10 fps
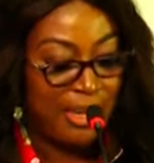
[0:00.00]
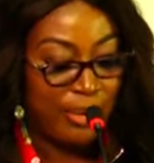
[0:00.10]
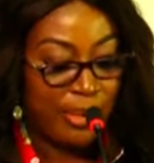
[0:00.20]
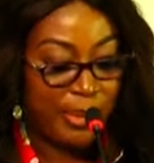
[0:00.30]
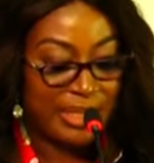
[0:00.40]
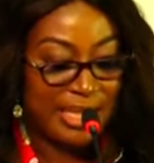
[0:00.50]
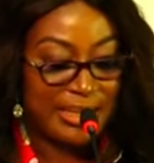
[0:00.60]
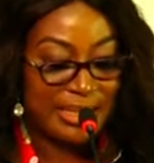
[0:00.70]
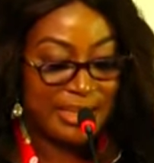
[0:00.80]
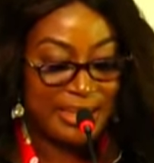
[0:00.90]

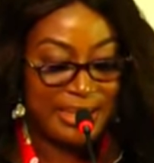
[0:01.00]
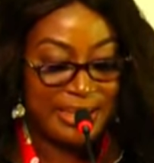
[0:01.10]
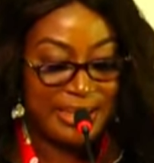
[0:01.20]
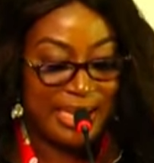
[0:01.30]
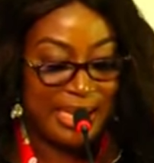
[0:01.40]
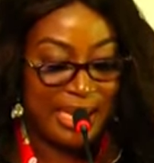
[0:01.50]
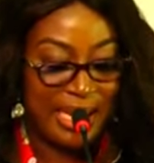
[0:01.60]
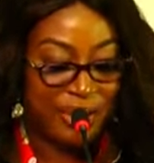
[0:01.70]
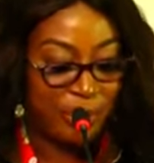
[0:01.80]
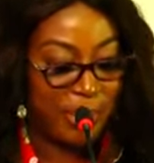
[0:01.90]
representing the CCE
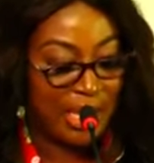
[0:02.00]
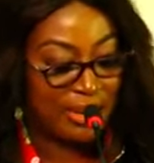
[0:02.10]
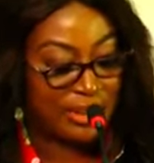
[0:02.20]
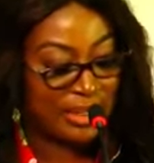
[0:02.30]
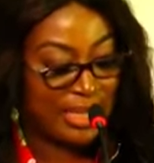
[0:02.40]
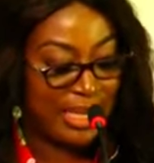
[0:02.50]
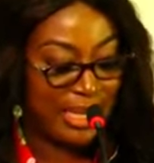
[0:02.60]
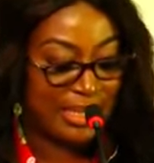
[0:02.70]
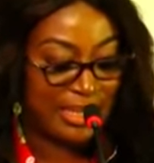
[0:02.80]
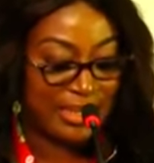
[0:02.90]
NUPRC,
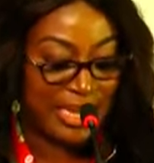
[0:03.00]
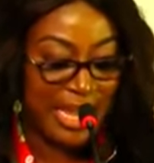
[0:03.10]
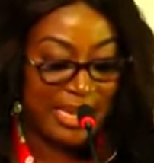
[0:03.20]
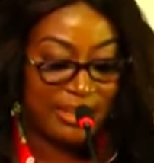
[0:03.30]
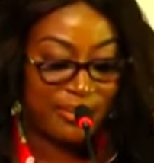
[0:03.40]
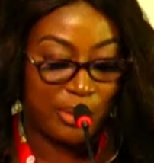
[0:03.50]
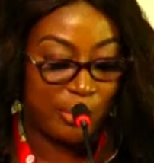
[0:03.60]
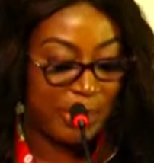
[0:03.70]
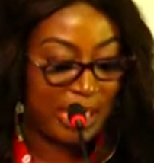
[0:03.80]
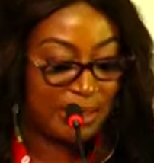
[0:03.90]
and he's the Head
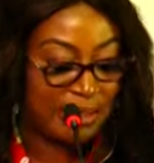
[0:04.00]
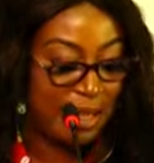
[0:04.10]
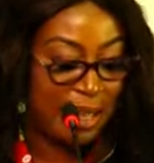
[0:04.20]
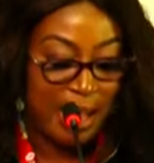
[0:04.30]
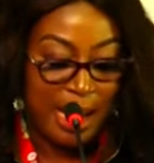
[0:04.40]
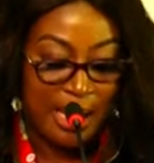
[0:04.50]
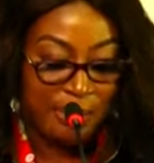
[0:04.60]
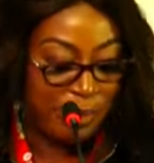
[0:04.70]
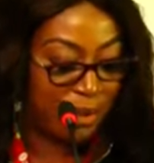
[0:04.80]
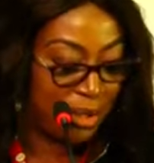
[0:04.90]
Development and
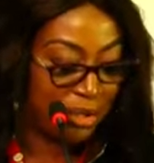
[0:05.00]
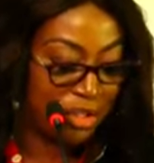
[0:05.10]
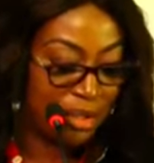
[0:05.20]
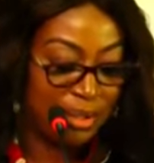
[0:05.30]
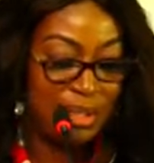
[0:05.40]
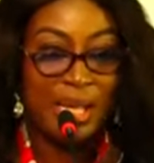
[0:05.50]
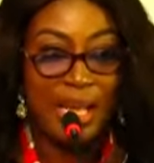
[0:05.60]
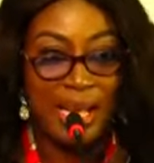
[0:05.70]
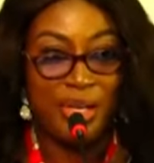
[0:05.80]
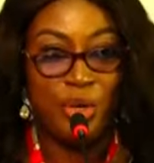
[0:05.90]
Production
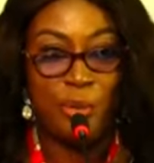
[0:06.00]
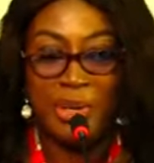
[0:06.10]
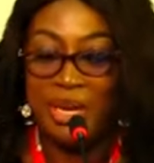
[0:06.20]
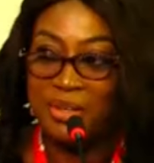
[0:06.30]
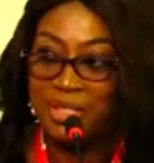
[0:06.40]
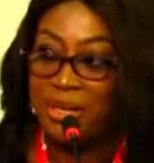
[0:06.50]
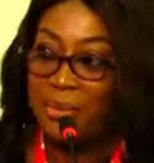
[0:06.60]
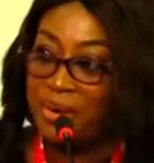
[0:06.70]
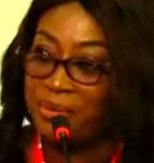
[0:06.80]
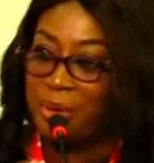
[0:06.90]
NUPRC. A
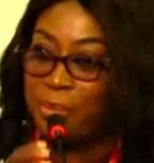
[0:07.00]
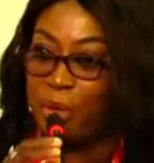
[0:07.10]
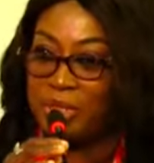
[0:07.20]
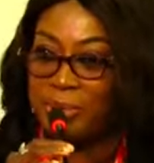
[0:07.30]
round of applause,